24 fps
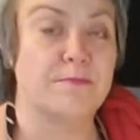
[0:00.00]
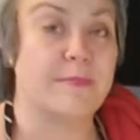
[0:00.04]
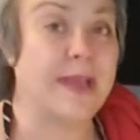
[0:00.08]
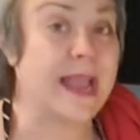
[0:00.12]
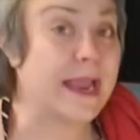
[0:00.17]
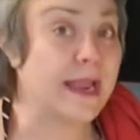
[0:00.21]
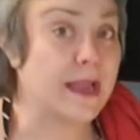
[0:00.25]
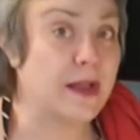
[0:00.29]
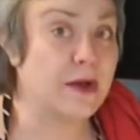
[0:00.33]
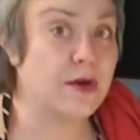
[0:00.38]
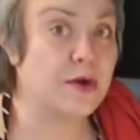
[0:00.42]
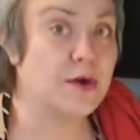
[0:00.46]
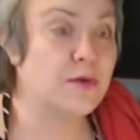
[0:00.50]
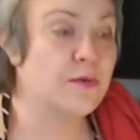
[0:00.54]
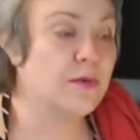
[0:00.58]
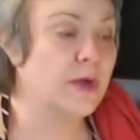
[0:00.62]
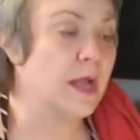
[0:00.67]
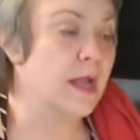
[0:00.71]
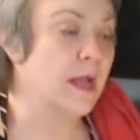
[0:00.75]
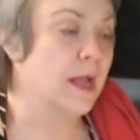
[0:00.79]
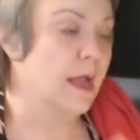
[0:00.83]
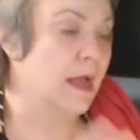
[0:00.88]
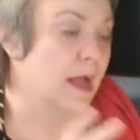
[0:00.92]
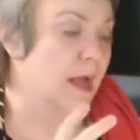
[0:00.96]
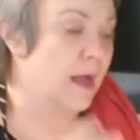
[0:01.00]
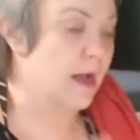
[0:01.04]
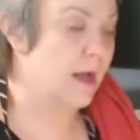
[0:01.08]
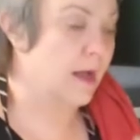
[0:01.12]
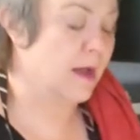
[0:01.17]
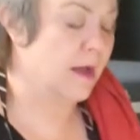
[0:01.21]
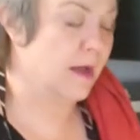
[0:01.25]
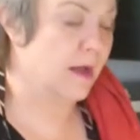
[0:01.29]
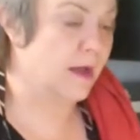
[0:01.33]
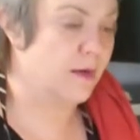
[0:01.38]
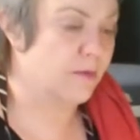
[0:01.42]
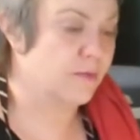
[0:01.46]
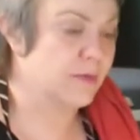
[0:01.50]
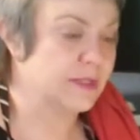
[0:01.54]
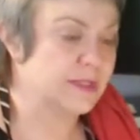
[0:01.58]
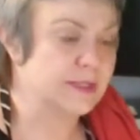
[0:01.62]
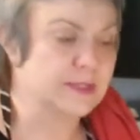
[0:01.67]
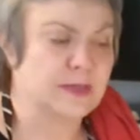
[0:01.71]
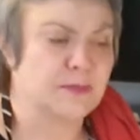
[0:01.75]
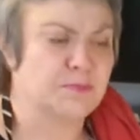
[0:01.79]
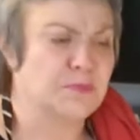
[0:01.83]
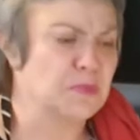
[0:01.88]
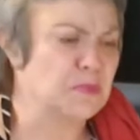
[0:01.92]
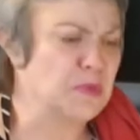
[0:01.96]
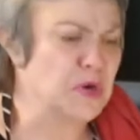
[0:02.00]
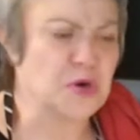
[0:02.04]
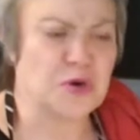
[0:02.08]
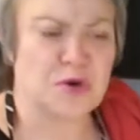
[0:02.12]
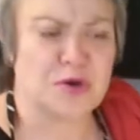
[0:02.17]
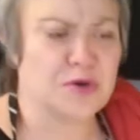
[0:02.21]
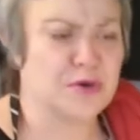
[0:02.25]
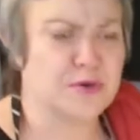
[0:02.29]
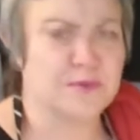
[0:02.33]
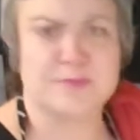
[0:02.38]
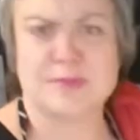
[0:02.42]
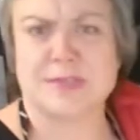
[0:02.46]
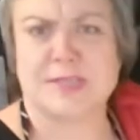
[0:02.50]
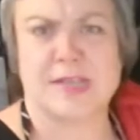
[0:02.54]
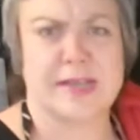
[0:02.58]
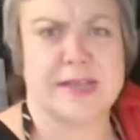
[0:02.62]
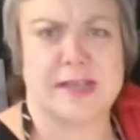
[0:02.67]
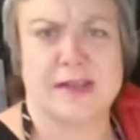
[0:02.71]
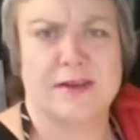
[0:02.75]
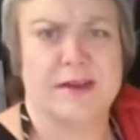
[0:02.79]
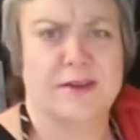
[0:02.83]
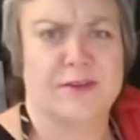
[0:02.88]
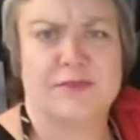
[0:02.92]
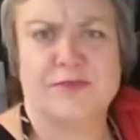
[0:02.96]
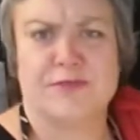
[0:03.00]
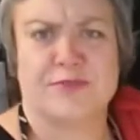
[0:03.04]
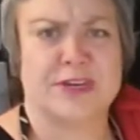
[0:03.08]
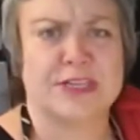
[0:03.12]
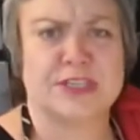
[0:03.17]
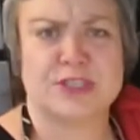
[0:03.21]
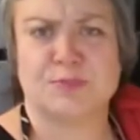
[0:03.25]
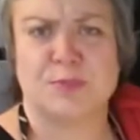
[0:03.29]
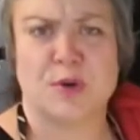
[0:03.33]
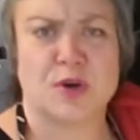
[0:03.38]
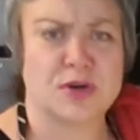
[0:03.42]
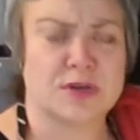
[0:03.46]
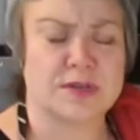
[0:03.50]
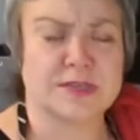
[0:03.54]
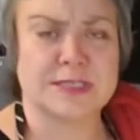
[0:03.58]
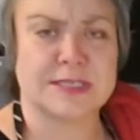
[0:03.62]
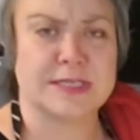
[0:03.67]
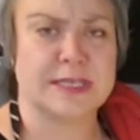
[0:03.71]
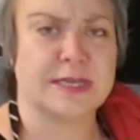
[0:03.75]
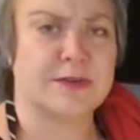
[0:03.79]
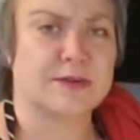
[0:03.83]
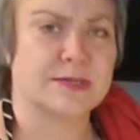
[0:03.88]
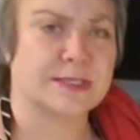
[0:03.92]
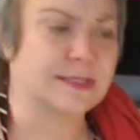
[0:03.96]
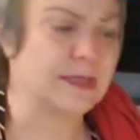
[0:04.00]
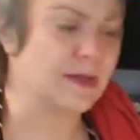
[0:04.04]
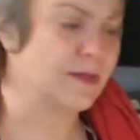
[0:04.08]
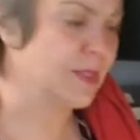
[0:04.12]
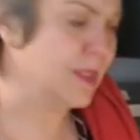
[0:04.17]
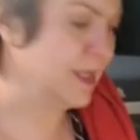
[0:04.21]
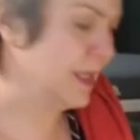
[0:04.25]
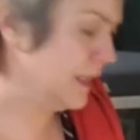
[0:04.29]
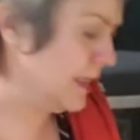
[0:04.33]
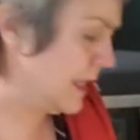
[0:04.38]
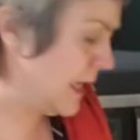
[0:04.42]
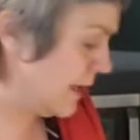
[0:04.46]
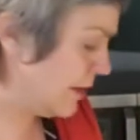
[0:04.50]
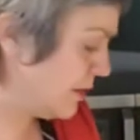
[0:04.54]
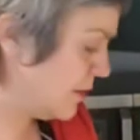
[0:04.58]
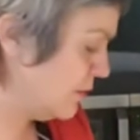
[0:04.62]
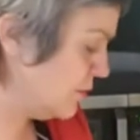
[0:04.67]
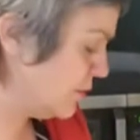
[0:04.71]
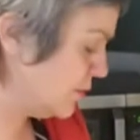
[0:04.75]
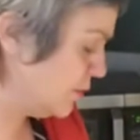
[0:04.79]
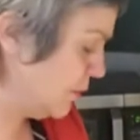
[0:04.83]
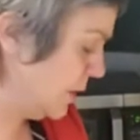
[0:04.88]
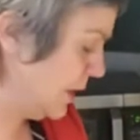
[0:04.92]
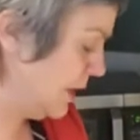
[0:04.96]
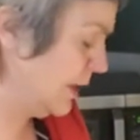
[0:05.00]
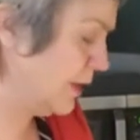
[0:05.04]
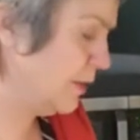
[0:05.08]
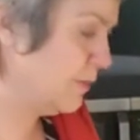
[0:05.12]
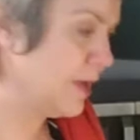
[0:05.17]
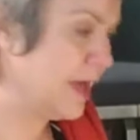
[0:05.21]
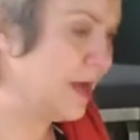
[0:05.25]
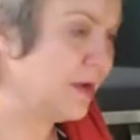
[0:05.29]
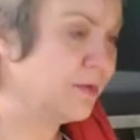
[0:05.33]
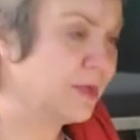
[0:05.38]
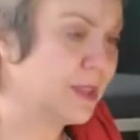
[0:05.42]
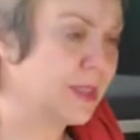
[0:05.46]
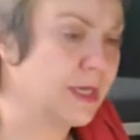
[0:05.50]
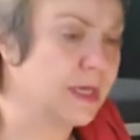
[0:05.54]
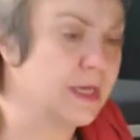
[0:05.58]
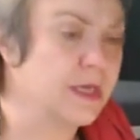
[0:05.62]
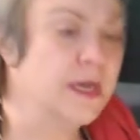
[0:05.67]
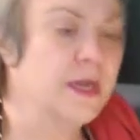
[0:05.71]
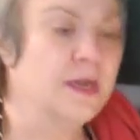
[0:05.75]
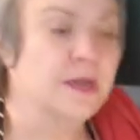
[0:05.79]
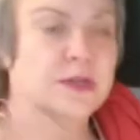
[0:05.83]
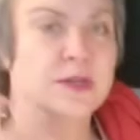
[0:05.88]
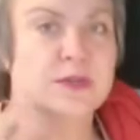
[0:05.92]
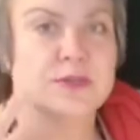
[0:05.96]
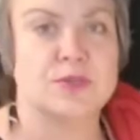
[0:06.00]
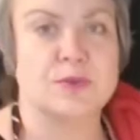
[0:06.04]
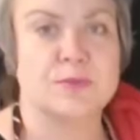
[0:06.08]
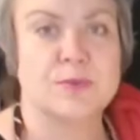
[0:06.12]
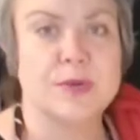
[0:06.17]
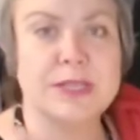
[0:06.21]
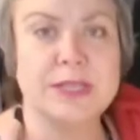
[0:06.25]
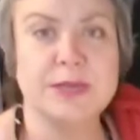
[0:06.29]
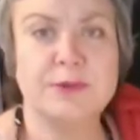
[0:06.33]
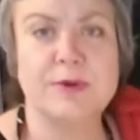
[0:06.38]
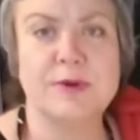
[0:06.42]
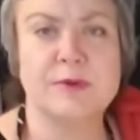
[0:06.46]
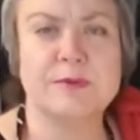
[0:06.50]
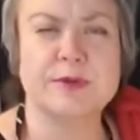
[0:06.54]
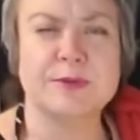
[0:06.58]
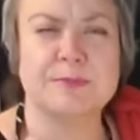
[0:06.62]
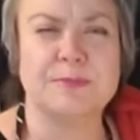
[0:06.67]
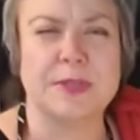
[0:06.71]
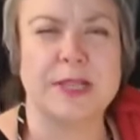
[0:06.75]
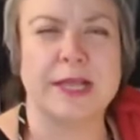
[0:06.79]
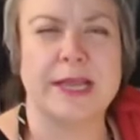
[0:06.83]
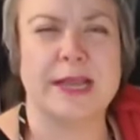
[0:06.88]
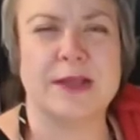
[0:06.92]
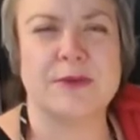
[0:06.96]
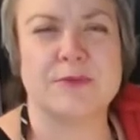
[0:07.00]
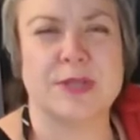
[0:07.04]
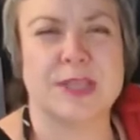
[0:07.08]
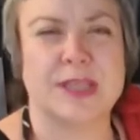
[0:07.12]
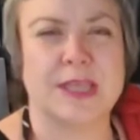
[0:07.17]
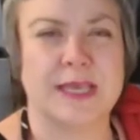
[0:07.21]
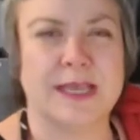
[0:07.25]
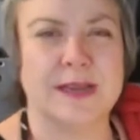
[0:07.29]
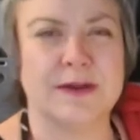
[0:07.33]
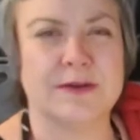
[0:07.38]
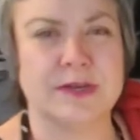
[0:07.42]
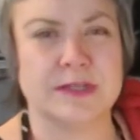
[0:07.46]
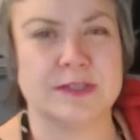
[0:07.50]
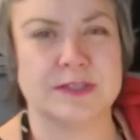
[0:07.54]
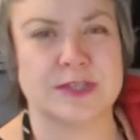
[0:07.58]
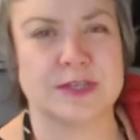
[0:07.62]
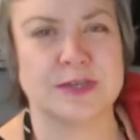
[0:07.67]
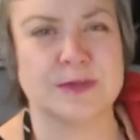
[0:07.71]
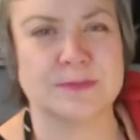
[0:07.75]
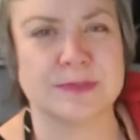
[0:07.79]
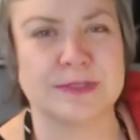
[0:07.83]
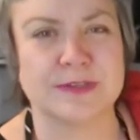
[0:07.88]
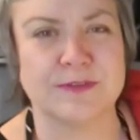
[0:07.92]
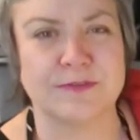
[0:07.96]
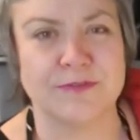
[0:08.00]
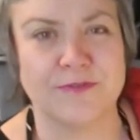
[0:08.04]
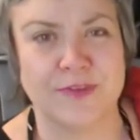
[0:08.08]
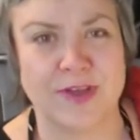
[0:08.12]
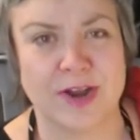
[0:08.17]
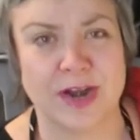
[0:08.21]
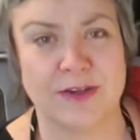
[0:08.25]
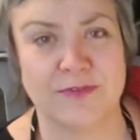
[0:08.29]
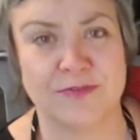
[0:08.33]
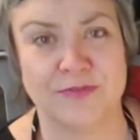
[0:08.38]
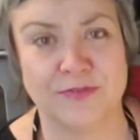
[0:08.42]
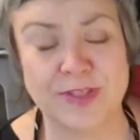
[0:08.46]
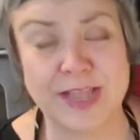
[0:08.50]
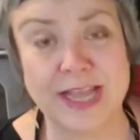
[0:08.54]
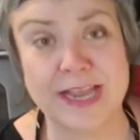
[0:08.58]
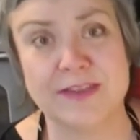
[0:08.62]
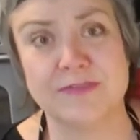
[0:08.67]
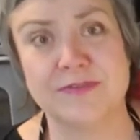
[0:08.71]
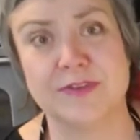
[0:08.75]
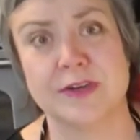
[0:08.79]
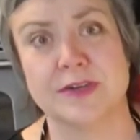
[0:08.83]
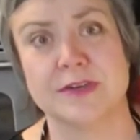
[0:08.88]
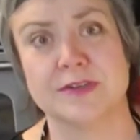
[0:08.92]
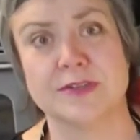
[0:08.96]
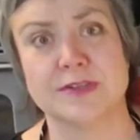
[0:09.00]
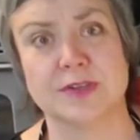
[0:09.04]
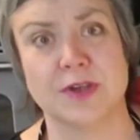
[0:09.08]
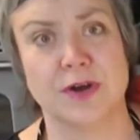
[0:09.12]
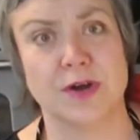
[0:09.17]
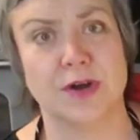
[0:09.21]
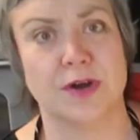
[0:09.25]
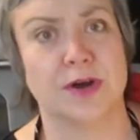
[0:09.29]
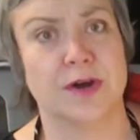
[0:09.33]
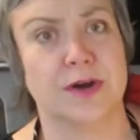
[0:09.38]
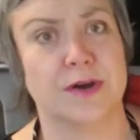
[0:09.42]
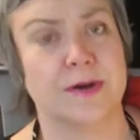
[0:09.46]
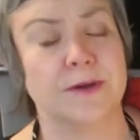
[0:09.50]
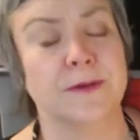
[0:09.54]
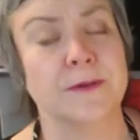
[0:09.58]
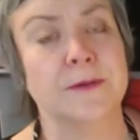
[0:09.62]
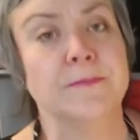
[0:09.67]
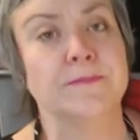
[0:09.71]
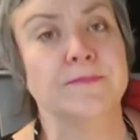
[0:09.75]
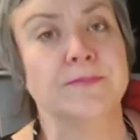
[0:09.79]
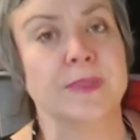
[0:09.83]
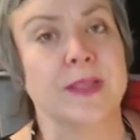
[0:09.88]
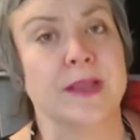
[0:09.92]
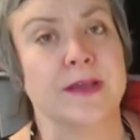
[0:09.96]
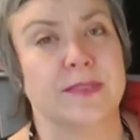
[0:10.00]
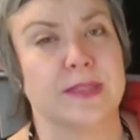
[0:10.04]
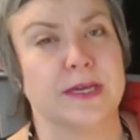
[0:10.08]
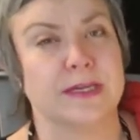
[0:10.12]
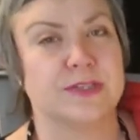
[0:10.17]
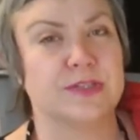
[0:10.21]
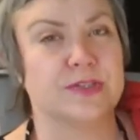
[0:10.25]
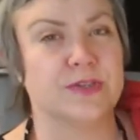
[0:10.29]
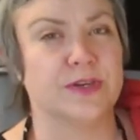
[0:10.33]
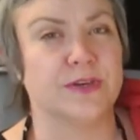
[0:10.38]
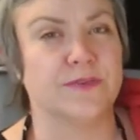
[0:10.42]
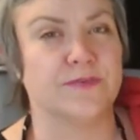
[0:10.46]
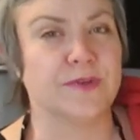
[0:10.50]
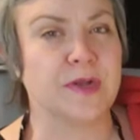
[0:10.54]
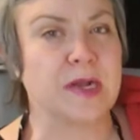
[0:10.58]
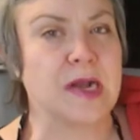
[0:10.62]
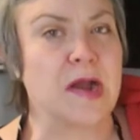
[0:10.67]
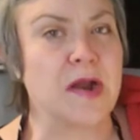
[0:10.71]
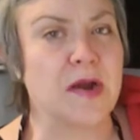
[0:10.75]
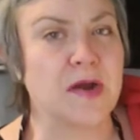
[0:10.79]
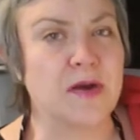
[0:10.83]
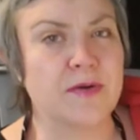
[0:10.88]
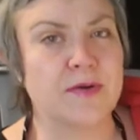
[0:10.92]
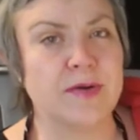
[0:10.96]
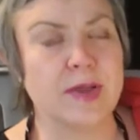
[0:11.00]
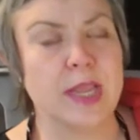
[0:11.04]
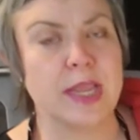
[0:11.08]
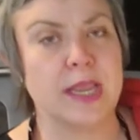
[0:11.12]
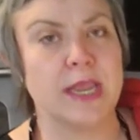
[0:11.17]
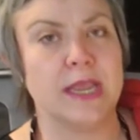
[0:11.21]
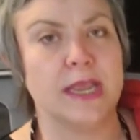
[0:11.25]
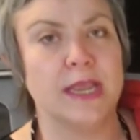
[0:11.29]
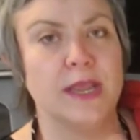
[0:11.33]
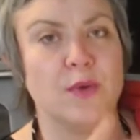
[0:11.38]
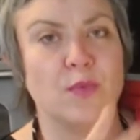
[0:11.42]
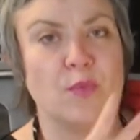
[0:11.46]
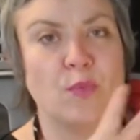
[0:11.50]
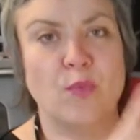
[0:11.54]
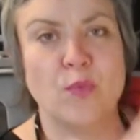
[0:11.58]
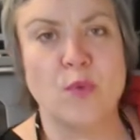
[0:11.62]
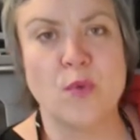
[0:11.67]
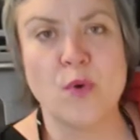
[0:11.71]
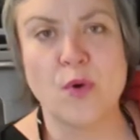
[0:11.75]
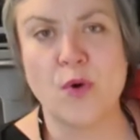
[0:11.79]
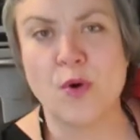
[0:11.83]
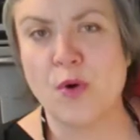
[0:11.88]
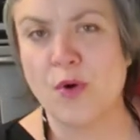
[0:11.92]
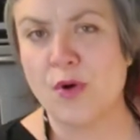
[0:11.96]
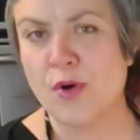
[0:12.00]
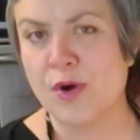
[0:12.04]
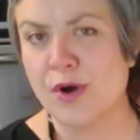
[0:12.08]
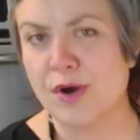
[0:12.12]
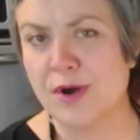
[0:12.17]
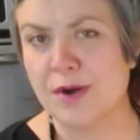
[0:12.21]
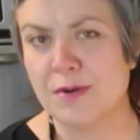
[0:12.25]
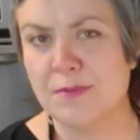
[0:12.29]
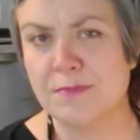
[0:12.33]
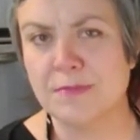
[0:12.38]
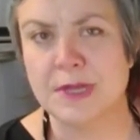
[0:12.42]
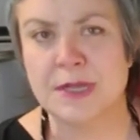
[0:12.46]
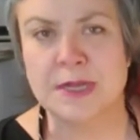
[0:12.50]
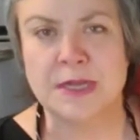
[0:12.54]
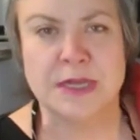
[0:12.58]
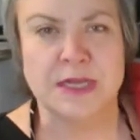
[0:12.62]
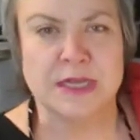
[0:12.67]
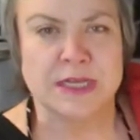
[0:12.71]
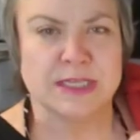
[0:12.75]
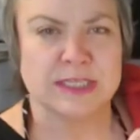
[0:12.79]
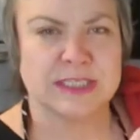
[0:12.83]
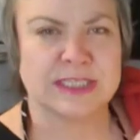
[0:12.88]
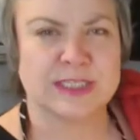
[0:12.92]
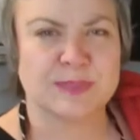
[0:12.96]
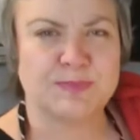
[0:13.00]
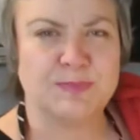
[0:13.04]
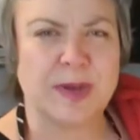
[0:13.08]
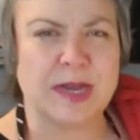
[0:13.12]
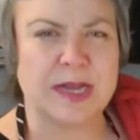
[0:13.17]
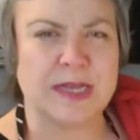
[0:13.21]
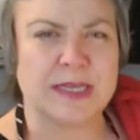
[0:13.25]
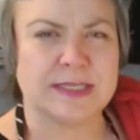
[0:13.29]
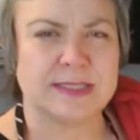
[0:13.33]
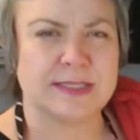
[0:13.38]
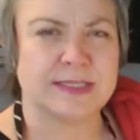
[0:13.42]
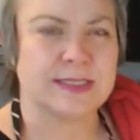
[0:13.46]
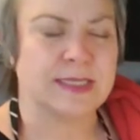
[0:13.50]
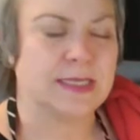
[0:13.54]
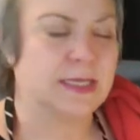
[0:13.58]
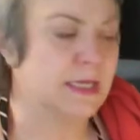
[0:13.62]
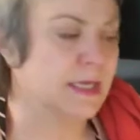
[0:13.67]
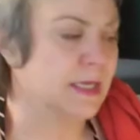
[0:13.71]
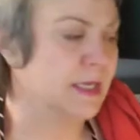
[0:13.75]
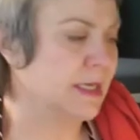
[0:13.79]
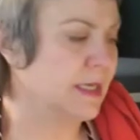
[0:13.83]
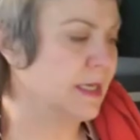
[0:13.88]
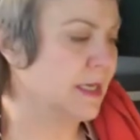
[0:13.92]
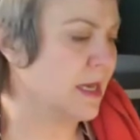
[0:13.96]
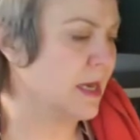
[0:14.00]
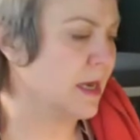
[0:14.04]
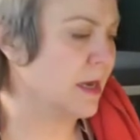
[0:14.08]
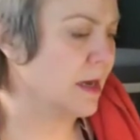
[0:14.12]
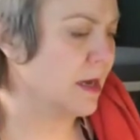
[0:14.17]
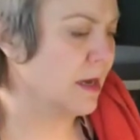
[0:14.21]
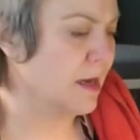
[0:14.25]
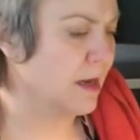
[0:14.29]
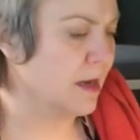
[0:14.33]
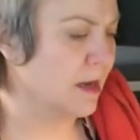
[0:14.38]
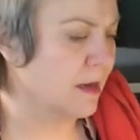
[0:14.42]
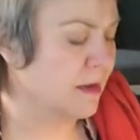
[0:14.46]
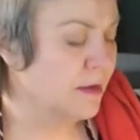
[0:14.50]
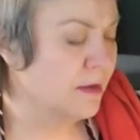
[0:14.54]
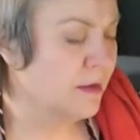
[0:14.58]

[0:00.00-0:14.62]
mayo uh, with some herbs like a fresh parsley or something that goes really well with it. So really what we're playing with here in terms of flavors are that sort of curry, warm, spicy, uh,